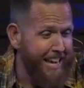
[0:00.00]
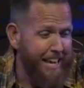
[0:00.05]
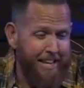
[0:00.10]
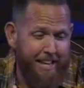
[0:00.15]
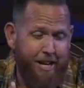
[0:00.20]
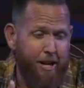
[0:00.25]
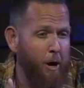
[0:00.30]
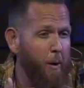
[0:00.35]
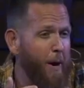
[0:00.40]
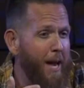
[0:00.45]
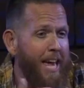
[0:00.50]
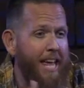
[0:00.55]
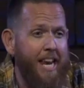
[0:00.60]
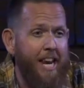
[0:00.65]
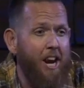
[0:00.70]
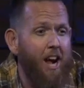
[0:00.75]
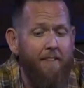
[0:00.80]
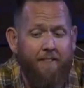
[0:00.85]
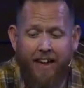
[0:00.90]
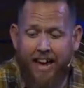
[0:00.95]
you know, hit
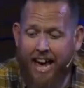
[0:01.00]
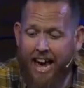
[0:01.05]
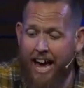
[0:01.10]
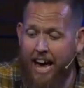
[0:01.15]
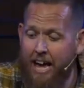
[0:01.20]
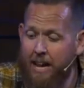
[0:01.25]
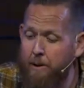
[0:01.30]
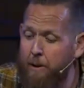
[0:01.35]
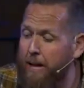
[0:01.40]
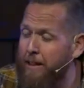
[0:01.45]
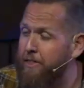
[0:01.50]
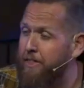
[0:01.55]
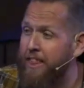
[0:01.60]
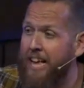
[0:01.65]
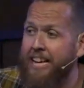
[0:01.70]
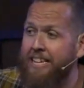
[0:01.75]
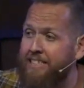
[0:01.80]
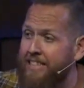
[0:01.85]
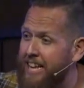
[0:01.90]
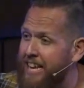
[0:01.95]
it on the head,
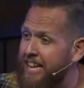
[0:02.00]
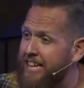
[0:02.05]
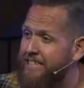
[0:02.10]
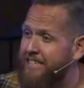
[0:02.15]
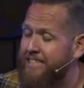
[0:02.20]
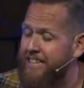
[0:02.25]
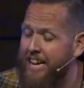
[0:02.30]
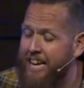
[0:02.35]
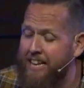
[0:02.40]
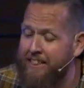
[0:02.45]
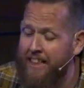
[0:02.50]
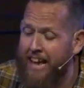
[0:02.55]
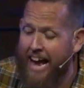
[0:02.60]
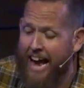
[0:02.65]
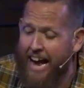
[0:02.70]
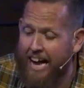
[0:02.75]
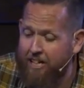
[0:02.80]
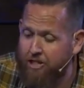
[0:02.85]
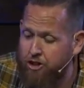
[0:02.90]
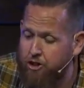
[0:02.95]
things that he's seen, the
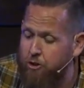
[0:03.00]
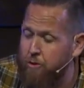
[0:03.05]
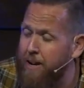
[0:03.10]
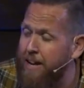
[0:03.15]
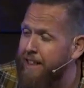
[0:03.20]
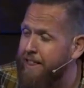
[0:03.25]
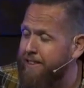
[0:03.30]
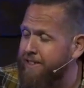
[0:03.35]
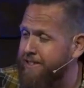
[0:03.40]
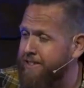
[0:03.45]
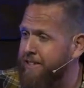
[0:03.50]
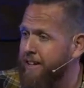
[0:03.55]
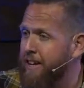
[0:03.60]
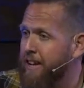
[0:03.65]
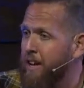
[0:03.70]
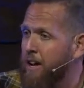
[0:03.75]
Ashtoreths,